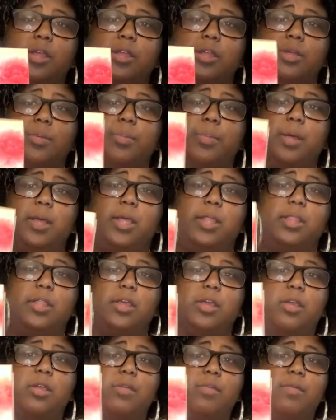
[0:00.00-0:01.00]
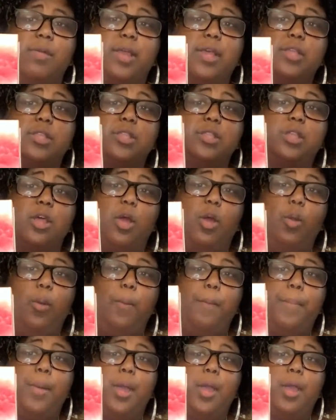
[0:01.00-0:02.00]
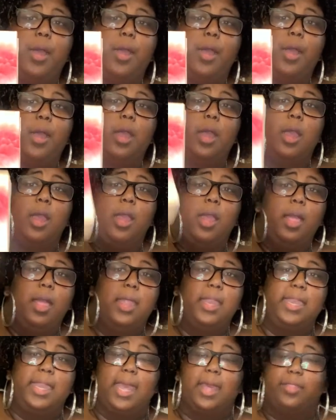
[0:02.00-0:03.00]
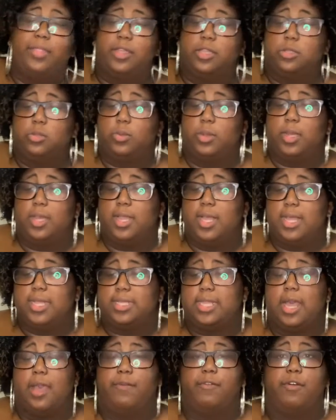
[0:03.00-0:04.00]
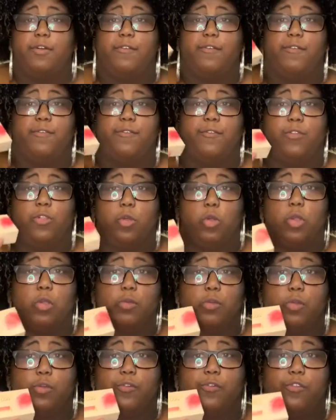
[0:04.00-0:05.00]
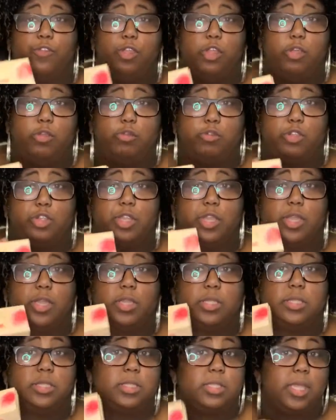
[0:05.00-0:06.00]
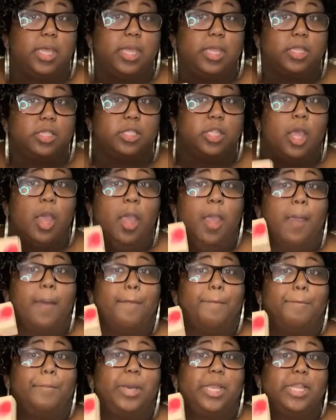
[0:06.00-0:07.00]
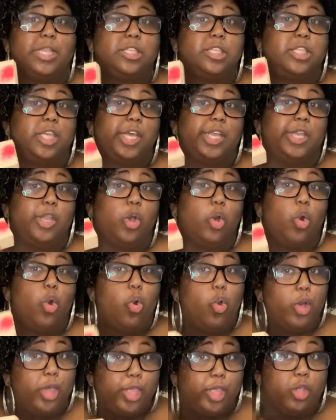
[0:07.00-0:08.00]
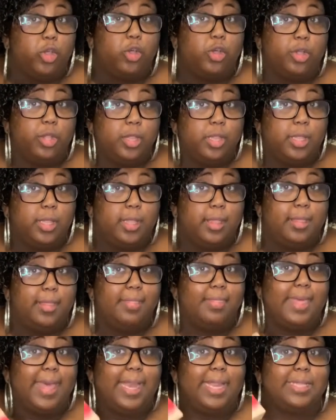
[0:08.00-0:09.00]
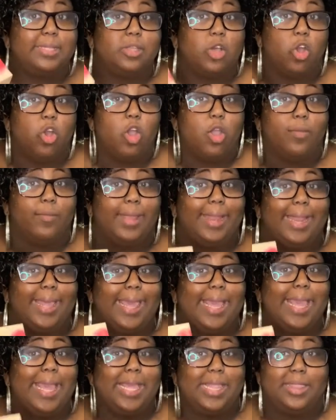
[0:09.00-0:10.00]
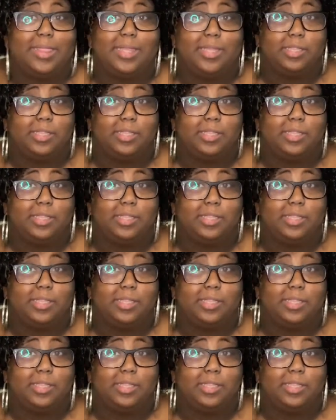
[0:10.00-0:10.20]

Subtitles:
But the Caress soap, now this one does have a floral fusion scent, but it's an oil that is already in the